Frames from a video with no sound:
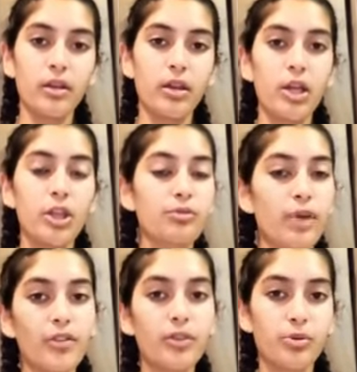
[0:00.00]

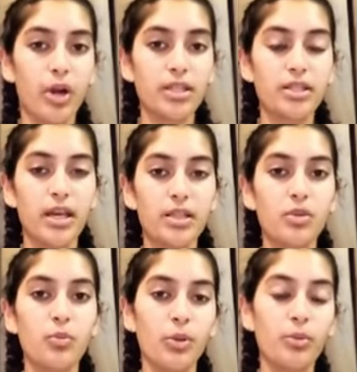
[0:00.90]
Throughout the process,
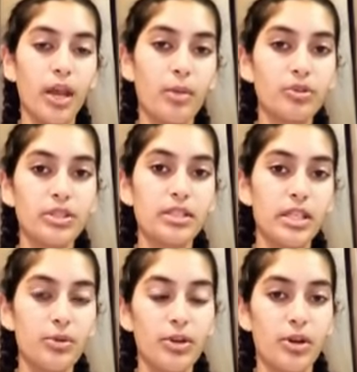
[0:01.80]
we were able to
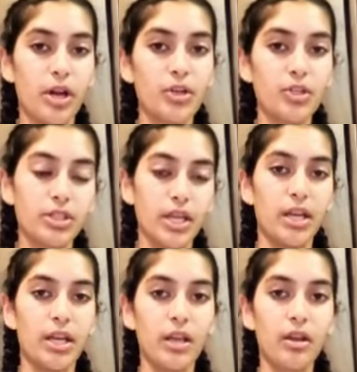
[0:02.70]
deepen our
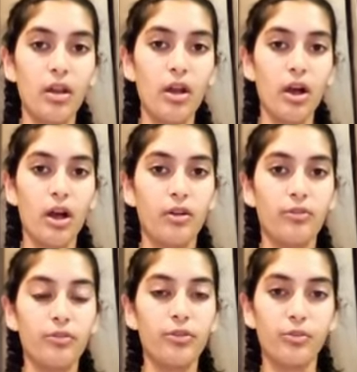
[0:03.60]
understanding of
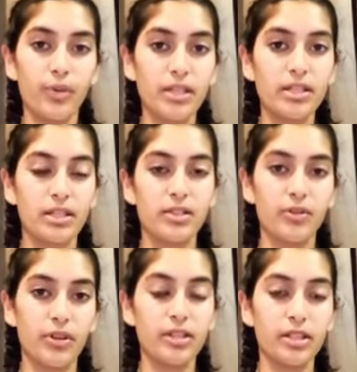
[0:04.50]
the reasons
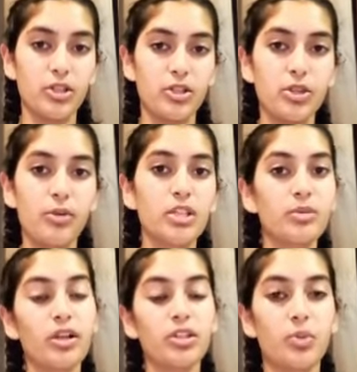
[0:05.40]
for this issue, as
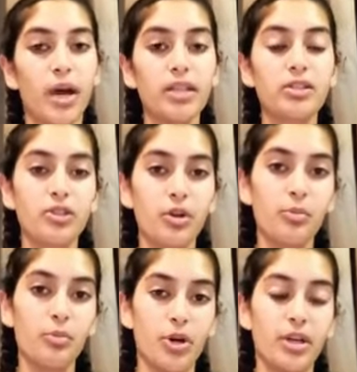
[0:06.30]
well as why it's so
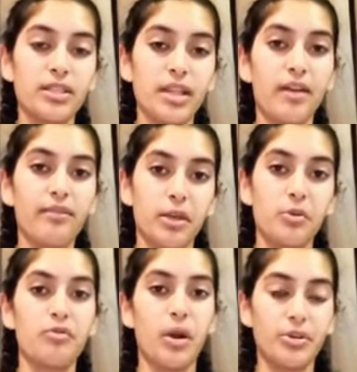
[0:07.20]
important to have
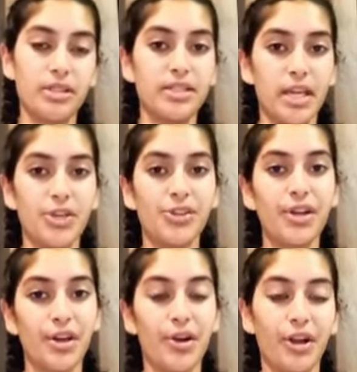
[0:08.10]
equal representation
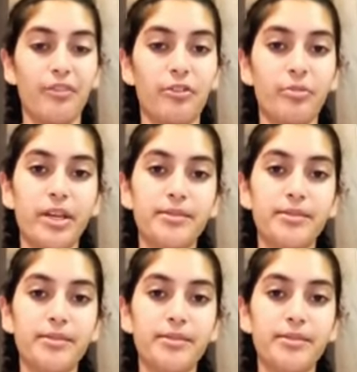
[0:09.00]
in our government.